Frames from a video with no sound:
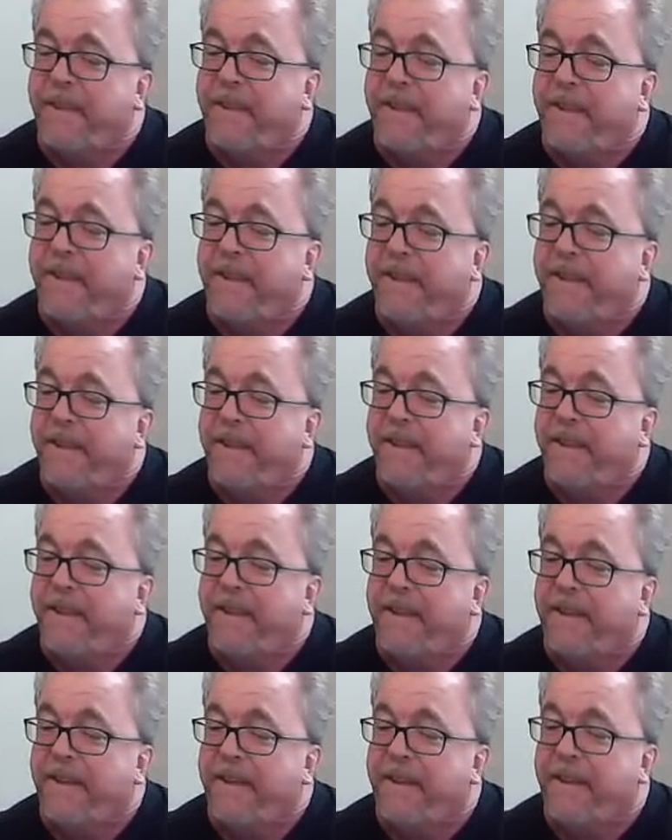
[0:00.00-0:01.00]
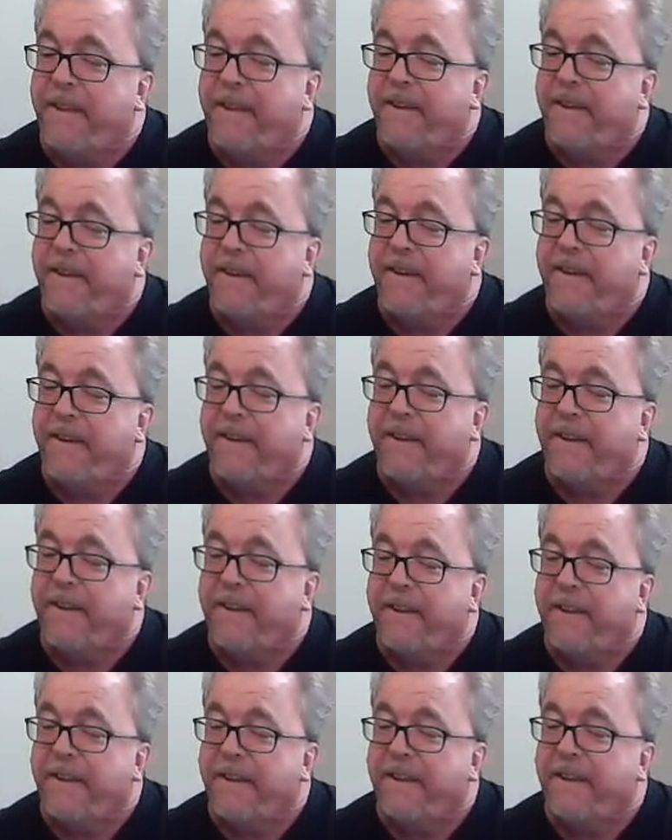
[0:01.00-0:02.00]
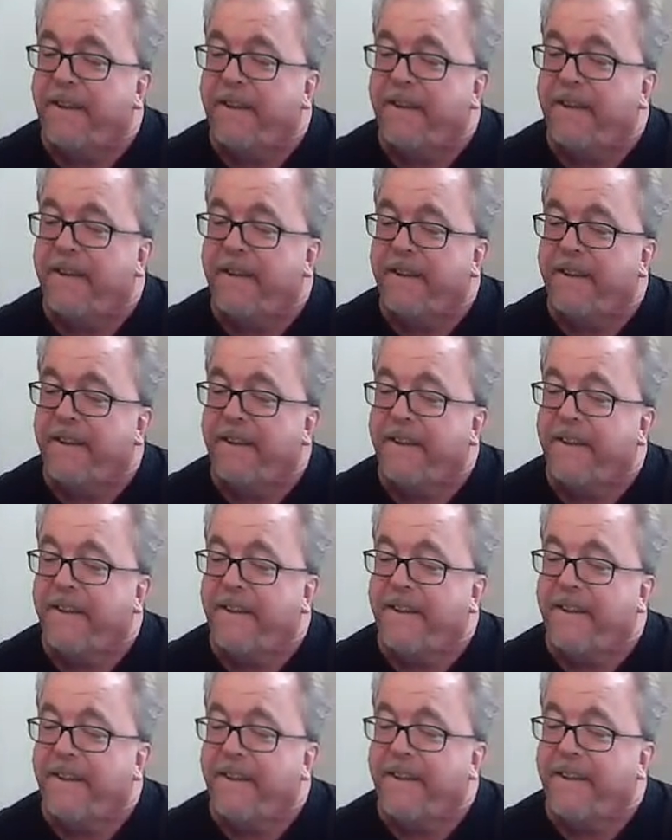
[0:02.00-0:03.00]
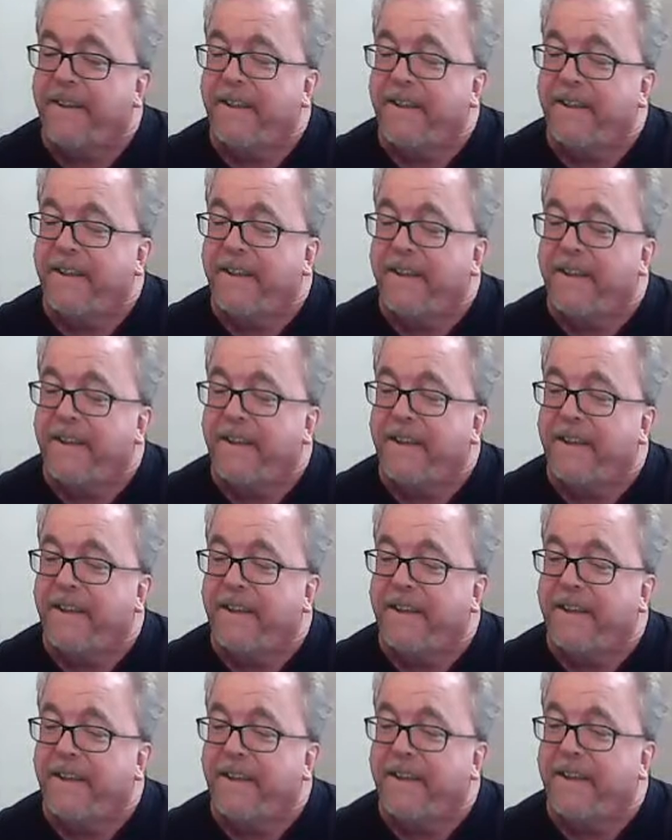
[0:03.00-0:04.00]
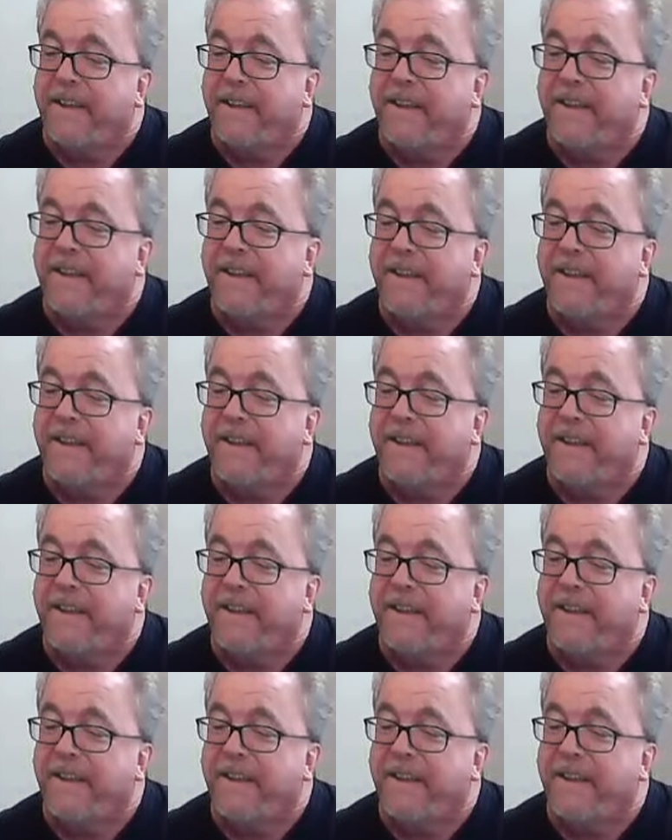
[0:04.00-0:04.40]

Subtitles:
The person shown says nothing.